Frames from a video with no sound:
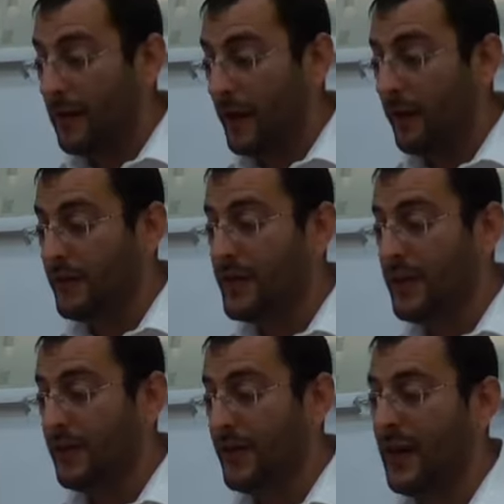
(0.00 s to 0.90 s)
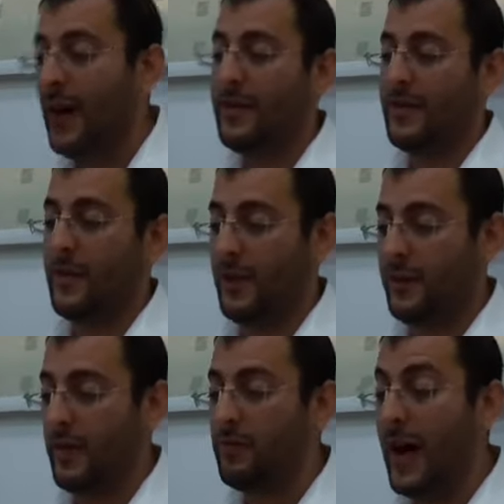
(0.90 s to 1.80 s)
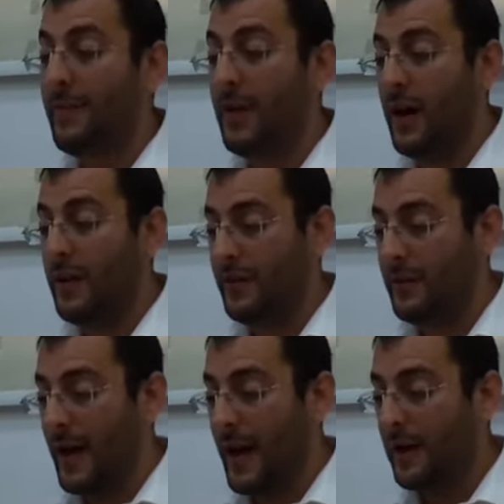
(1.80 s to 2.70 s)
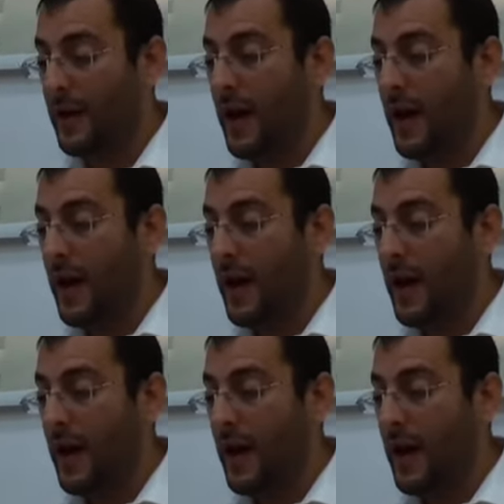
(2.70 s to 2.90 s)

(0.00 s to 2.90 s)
and Rav Shizvi asked the question, and Rabbah answered back.